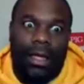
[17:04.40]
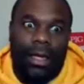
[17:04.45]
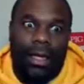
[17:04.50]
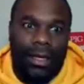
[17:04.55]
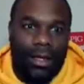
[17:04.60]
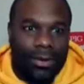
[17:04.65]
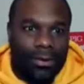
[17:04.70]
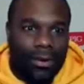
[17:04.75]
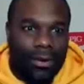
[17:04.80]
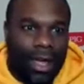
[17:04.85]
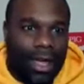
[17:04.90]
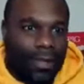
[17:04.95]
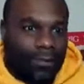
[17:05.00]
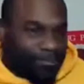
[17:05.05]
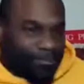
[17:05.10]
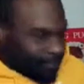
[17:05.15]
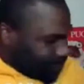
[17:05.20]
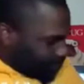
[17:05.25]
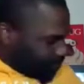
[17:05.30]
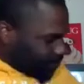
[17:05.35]
Right?
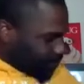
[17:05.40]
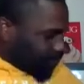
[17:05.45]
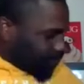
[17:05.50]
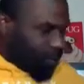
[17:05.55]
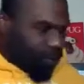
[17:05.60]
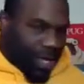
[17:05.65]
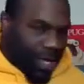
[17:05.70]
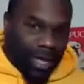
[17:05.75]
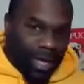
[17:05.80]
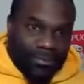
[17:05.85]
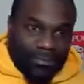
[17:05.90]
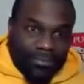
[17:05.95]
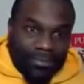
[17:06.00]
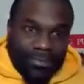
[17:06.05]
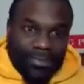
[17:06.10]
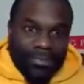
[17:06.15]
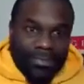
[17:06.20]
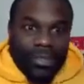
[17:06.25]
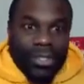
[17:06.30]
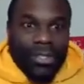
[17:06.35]
Okay.
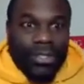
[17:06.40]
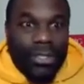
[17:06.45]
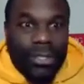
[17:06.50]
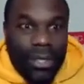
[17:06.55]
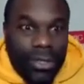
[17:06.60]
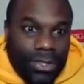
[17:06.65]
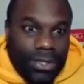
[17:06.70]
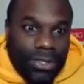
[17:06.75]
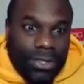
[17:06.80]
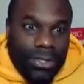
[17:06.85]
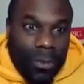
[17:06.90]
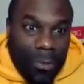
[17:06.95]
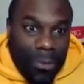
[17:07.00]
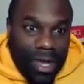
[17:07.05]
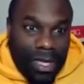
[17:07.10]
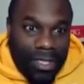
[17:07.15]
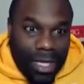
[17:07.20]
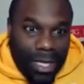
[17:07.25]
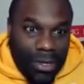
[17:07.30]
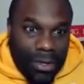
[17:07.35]
So those are some
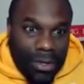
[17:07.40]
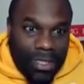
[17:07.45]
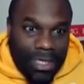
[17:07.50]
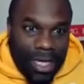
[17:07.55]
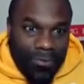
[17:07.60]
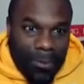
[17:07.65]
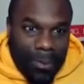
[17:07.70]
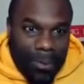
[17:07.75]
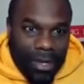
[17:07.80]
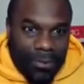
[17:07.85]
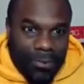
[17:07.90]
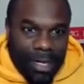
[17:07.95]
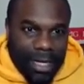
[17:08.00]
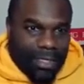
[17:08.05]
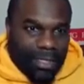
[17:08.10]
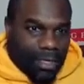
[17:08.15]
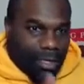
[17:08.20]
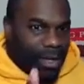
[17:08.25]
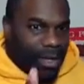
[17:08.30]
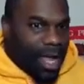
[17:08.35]
ways that you can save your parents' money.
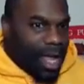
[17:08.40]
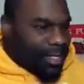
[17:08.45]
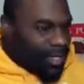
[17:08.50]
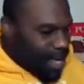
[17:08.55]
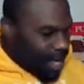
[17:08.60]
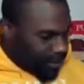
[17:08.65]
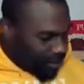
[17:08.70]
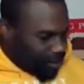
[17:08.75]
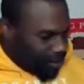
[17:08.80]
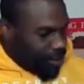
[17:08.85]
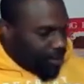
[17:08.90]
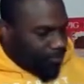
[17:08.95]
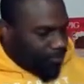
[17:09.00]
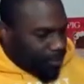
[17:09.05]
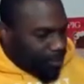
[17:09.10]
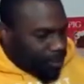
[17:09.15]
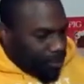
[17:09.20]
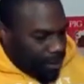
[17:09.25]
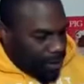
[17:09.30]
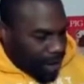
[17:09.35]
So you guys got 2 of them
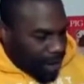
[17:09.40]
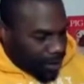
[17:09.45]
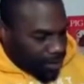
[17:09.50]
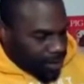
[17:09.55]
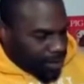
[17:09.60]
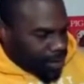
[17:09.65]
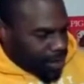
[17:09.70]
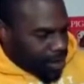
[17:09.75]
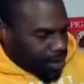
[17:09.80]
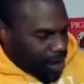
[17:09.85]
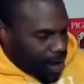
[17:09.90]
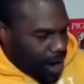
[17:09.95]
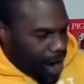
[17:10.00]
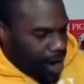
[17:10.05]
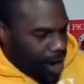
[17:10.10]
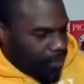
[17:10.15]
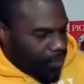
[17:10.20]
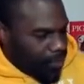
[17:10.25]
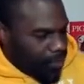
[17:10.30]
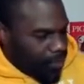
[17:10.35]
correct. All right,
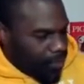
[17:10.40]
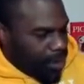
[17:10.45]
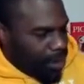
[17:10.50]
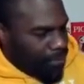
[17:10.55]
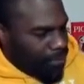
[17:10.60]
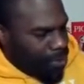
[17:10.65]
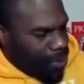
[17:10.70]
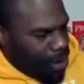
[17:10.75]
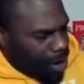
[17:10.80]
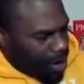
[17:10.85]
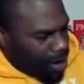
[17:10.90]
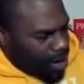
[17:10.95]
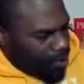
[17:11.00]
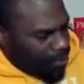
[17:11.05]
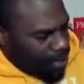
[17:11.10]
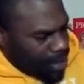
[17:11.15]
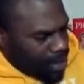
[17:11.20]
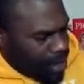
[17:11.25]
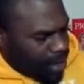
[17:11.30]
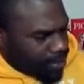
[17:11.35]
one more. Here we
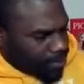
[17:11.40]
go.